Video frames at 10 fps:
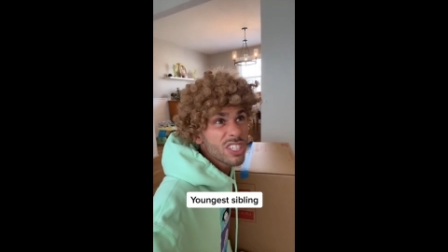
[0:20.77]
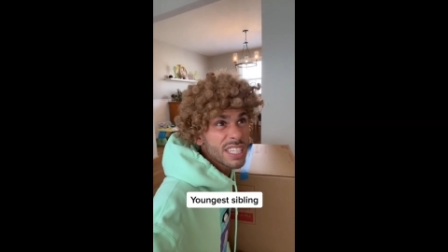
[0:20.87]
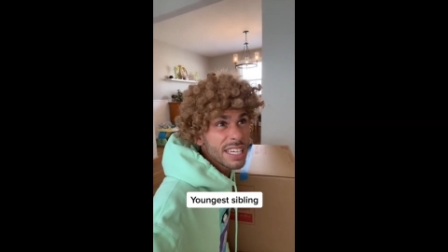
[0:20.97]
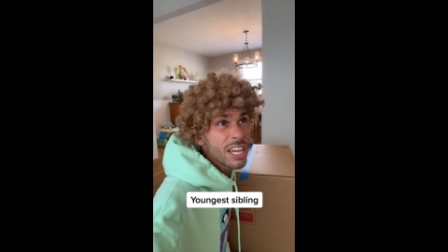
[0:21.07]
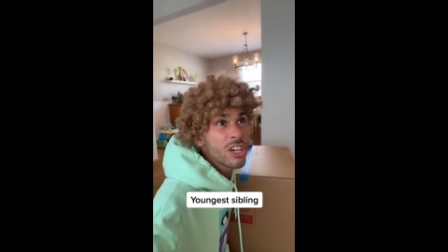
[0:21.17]

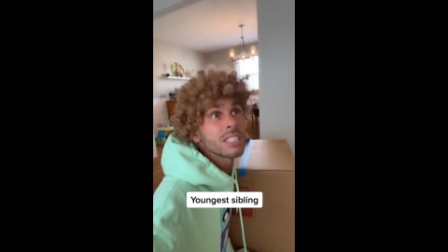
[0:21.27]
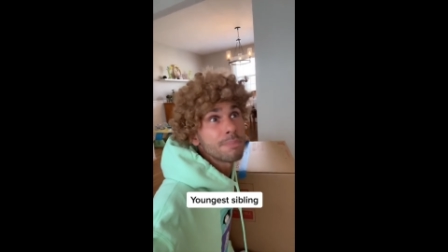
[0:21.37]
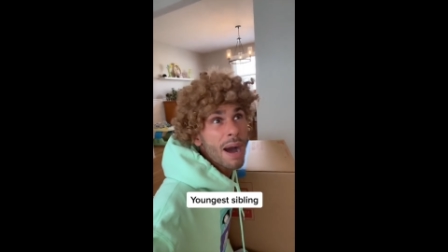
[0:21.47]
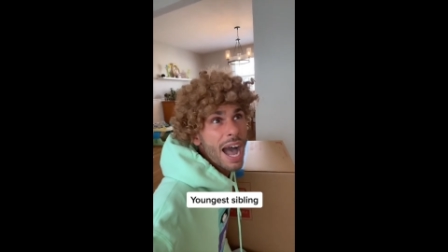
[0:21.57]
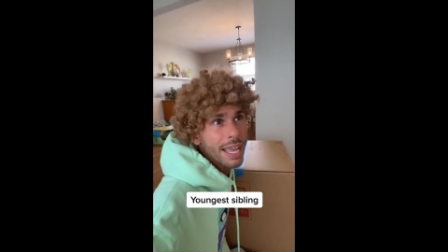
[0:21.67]
in here is
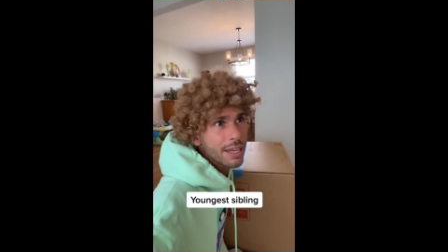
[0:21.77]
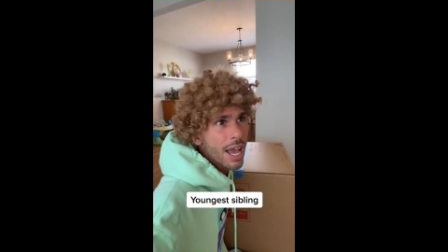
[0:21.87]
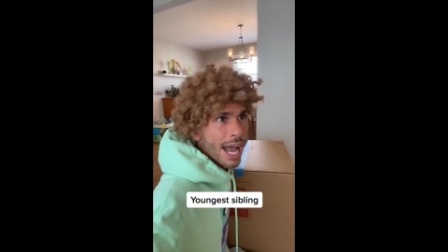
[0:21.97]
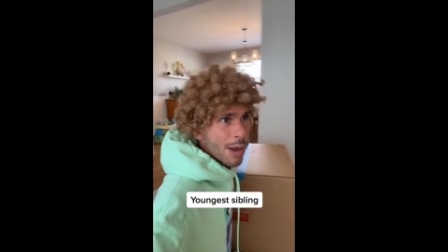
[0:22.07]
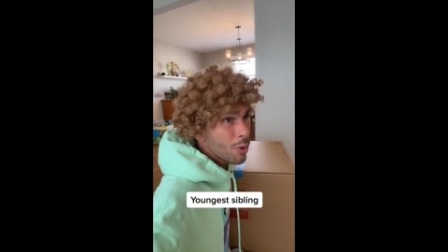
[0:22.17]
mine.
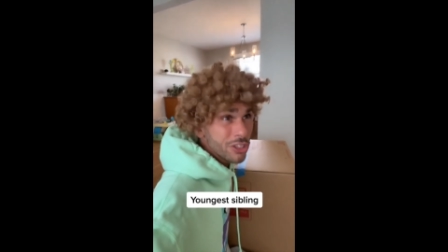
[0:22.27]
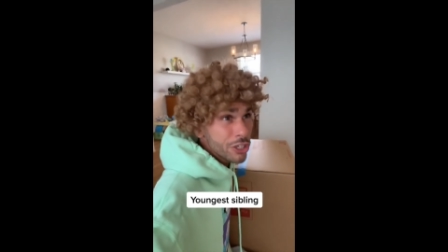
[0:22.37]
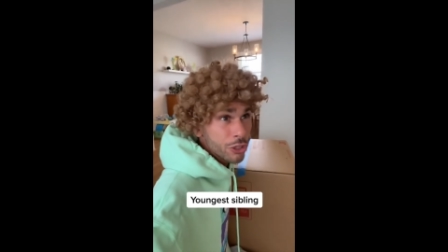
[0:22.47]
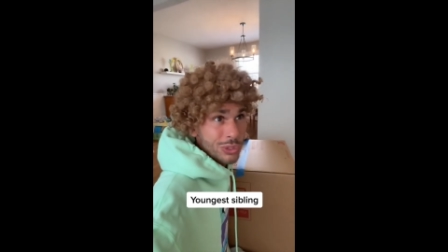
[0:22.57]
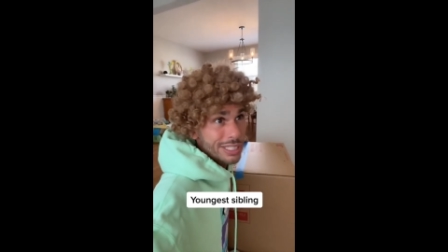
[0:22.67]
I wonder
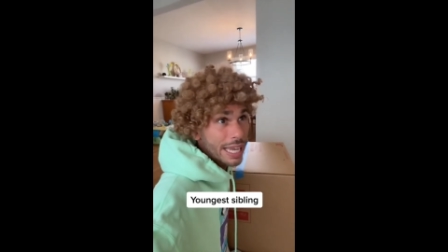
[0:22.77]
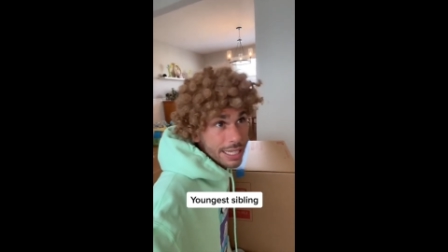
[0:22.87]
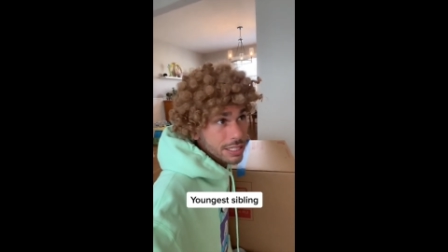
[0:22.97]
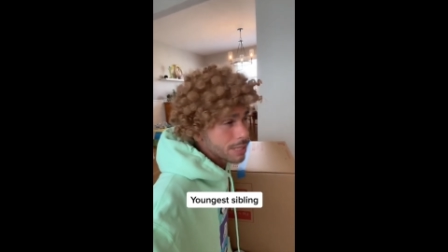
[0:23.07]
who sent it to